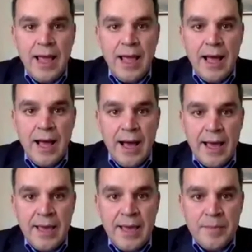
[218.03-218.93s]
I
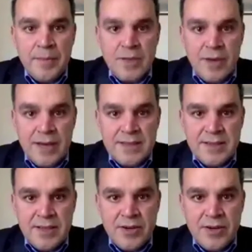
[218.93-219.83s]
am Ioannis
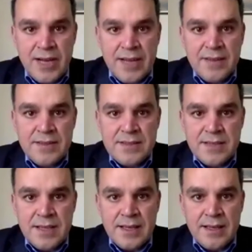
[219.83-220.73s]
Grigoriadis,
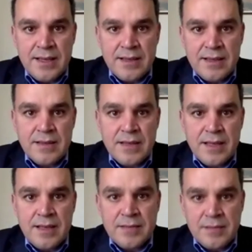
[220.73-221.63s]
the
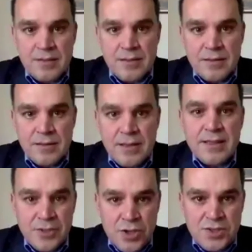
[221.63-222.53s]

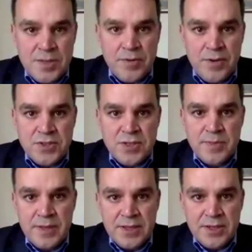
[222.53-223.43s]
Associate Professor at
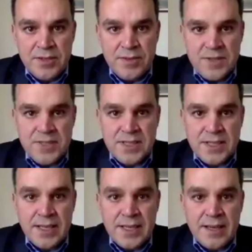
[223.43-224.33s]
Bilkent University
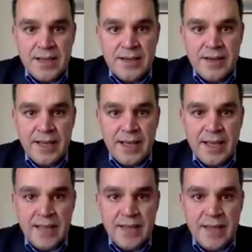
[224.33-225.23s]
in Ankara
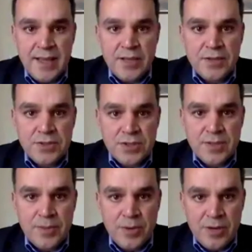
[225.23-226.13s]
and the head of the
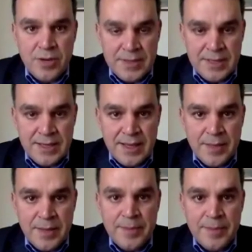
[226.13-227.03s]
Turkey program at
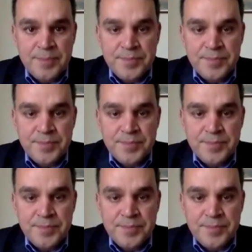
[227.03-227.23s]
ELIAMEP.